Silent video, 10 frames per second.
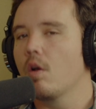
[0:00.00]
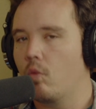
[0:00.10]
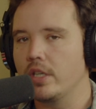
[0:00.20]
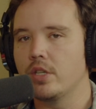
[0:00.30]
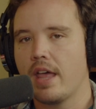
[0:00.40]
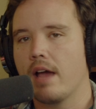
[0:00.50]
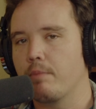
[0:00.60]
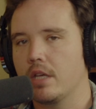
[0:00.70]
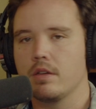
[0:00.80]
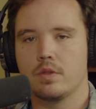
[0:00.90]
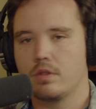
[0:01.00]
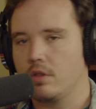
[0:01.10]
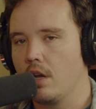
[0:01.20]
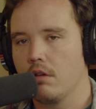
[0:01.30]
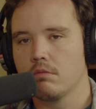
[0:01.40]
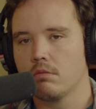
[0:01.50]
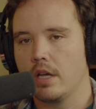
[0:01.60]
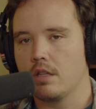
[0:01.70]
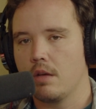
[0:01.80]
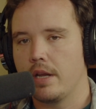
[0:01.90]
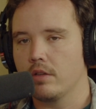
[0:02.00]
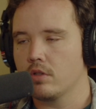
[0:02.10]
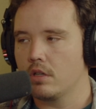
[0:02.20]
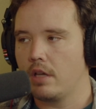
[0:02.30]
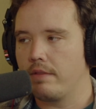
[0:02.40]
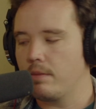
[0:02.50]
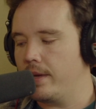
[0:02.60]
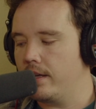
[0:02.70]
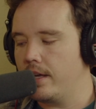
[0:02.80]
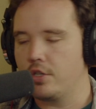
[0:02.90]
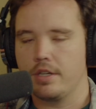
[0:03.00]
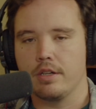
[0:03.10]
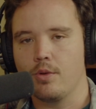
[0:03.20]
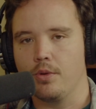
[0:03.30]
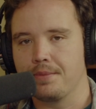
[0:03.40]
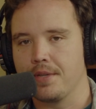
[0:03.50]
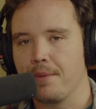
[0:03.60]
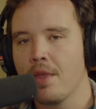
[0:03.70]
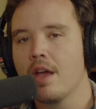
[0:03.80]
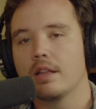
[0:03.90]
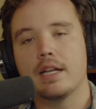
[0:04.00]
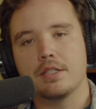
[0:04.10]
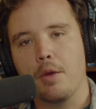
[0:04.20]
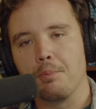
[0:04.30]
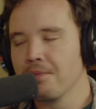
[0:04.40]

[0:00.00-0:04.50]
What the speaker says: We did that because, thumbnails have to be engaging and cool. So let us know.